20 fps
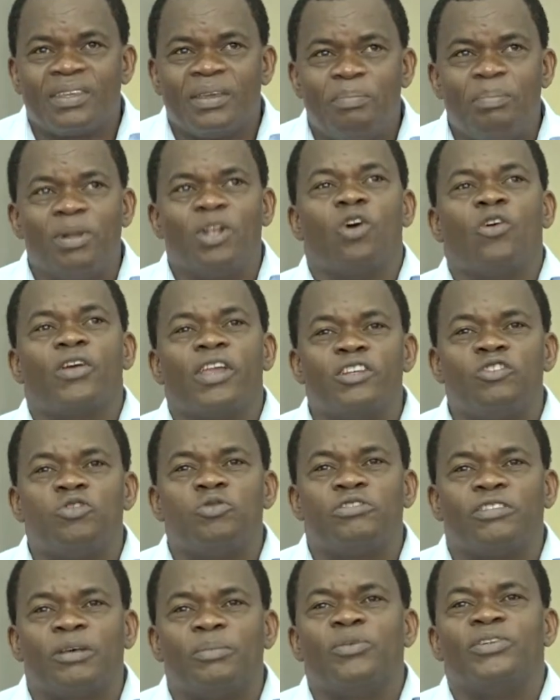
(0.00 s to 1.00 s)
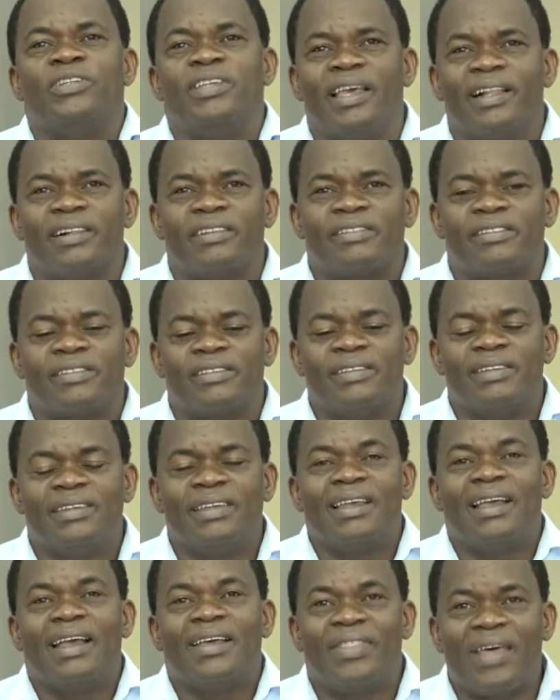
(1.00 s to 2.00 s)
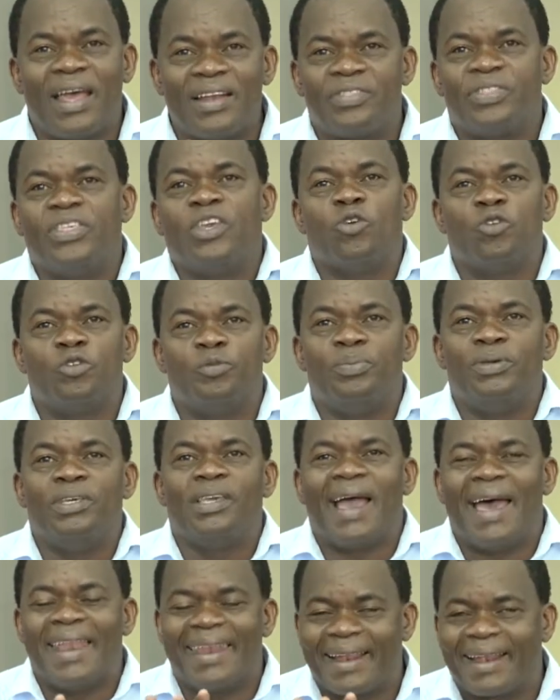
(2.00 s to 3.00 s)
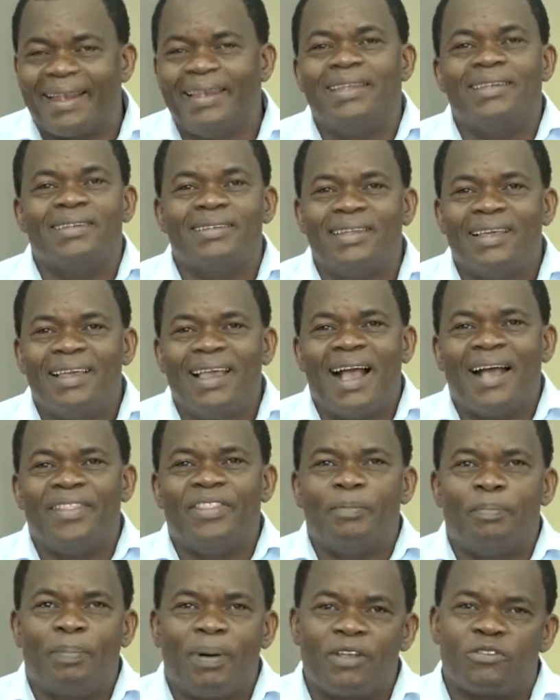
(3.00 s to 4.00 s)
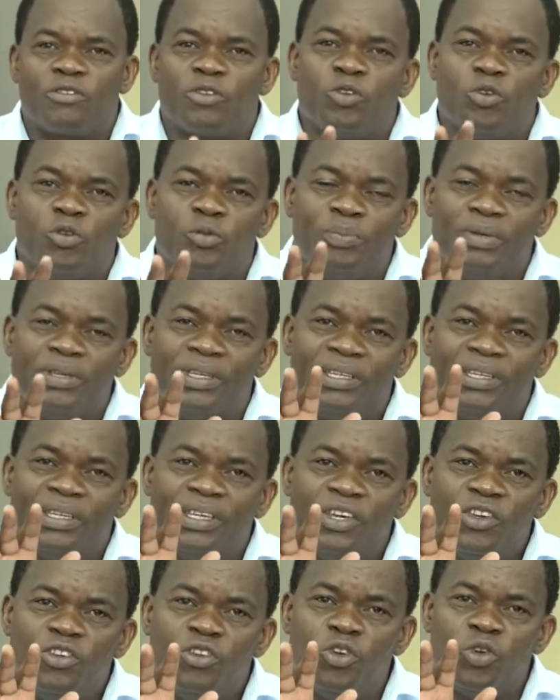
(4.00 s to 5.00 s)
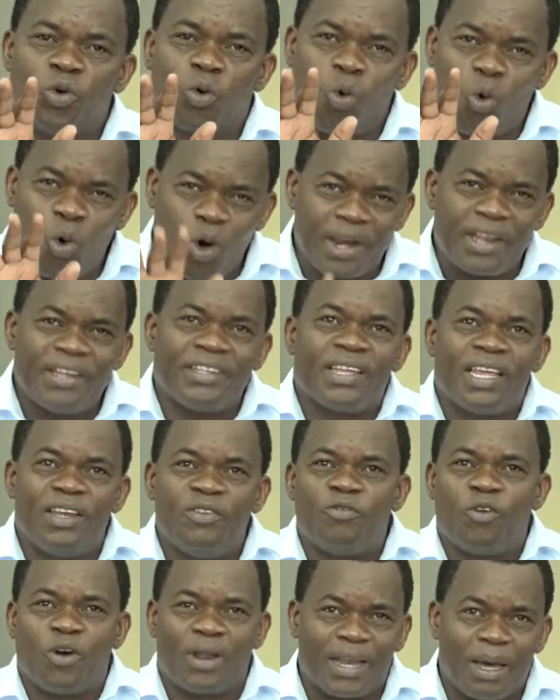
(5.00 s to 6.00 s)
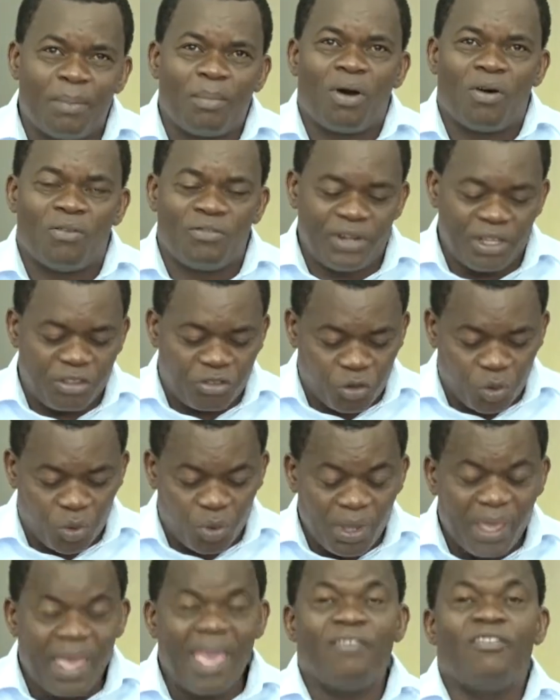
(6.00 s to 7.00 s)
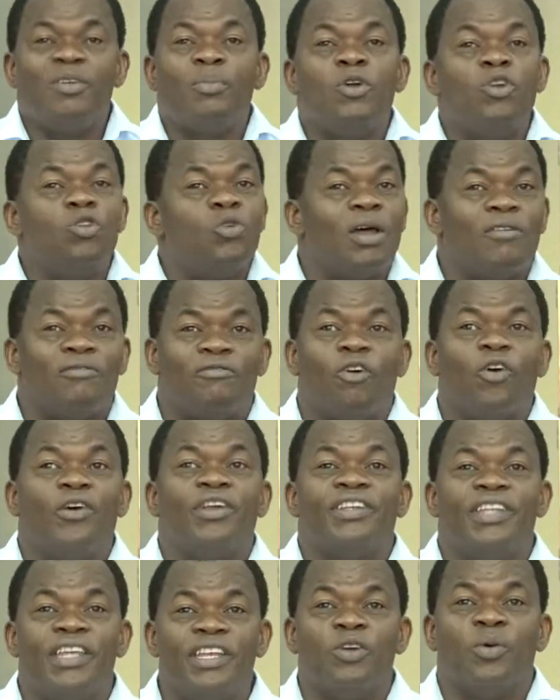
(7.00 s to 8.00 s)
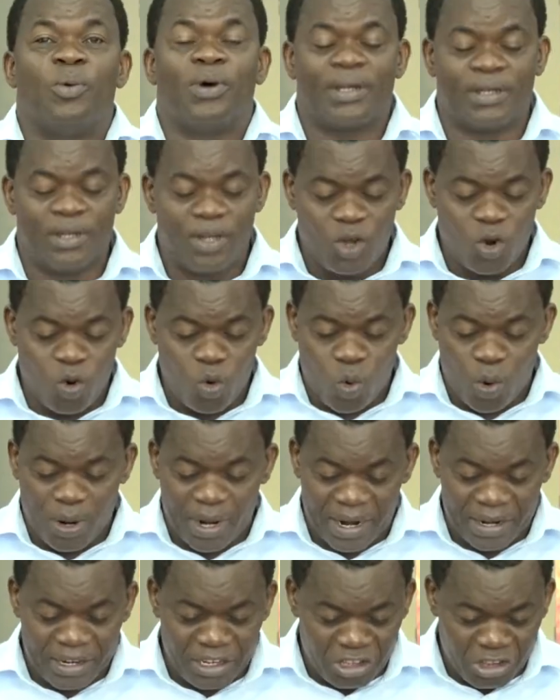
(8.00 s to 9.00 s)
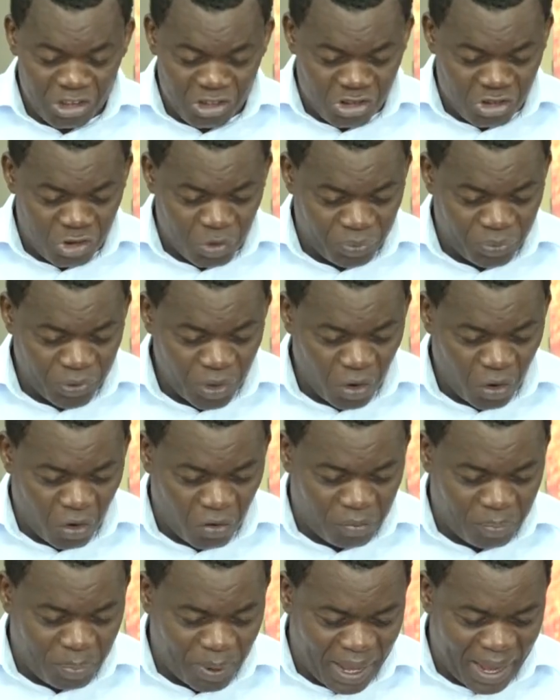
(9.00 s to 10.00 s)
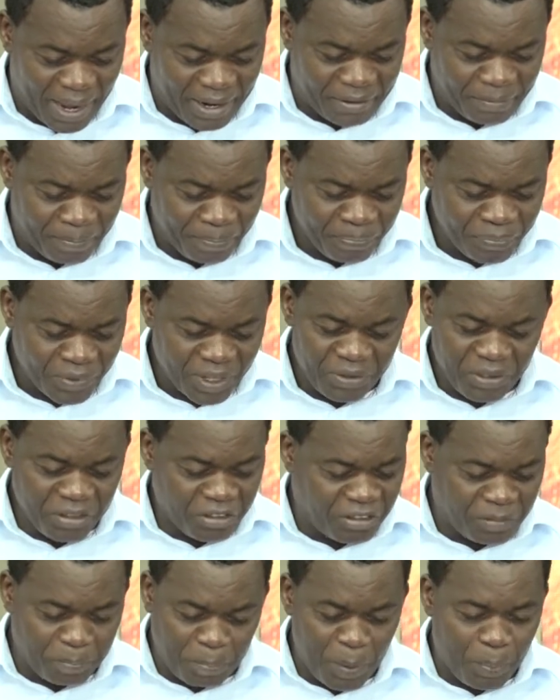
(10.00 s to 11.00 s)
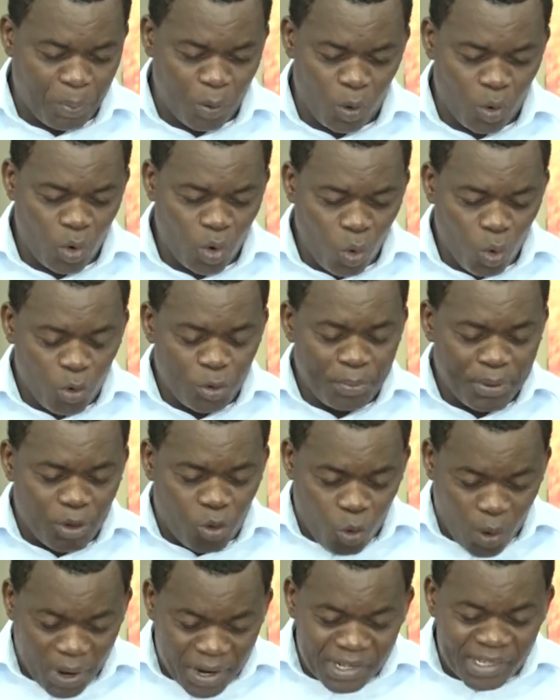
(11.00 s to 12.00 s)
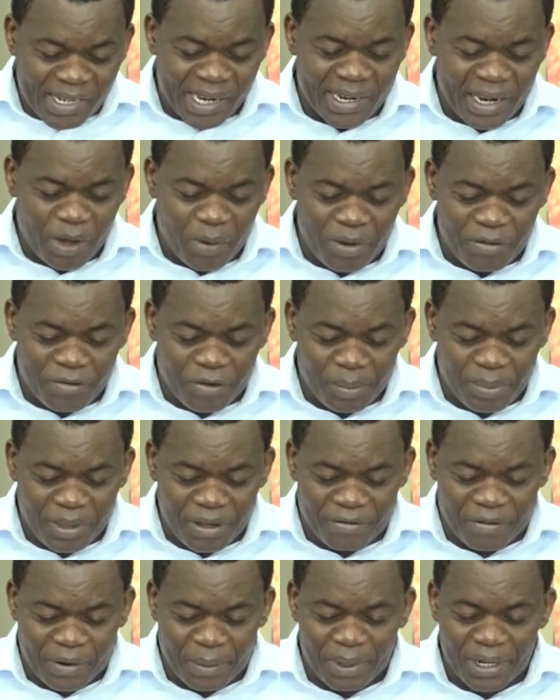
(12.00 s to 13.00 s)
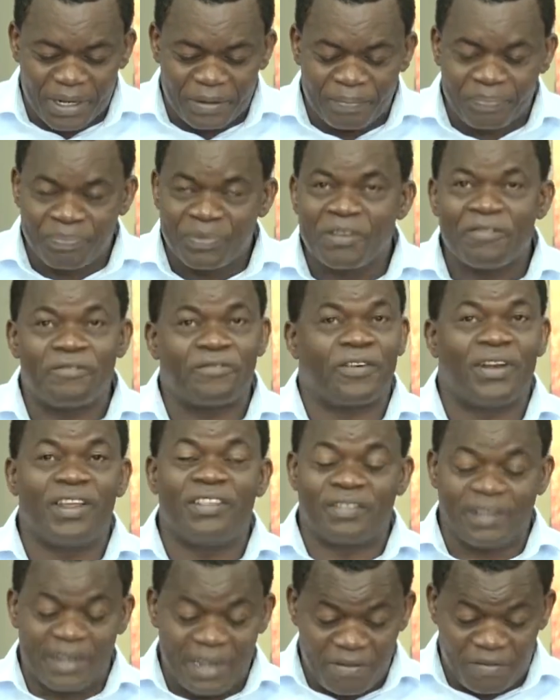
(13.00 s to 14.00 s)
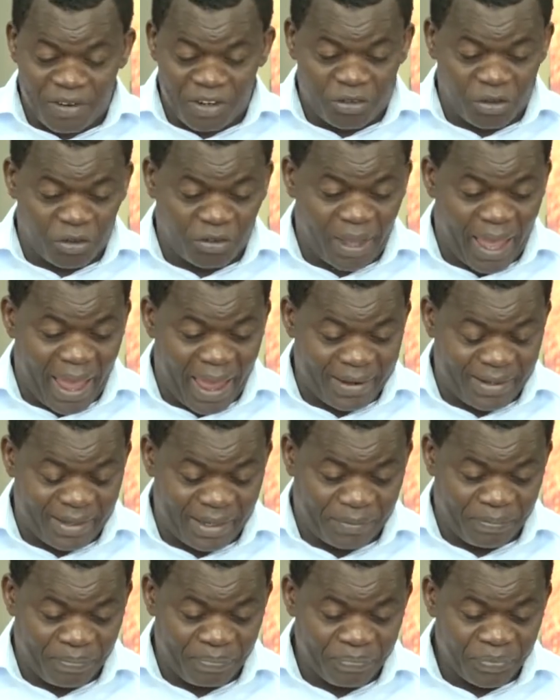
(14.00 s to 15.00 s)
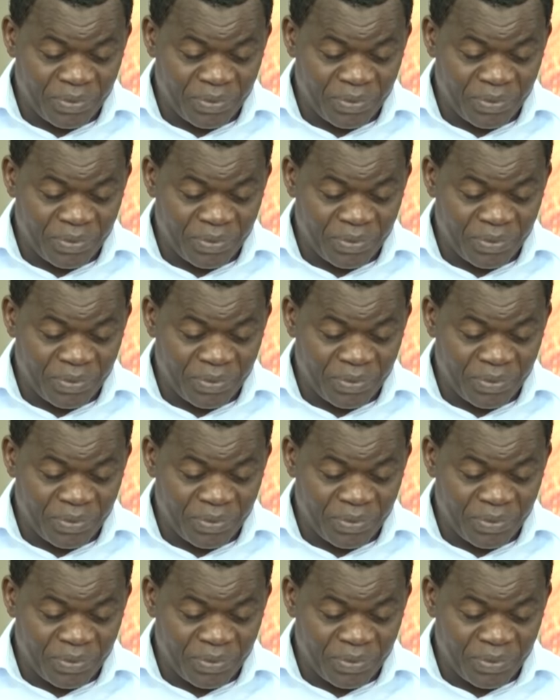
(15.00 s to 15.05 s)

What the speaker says: belonging to somebody else, that thing would be unclean and the person would be, you know, quarantined for a number of days. So everybody would avoid anyone who had an issue of blood. These people would be quarantined away from their family, friends, and even society.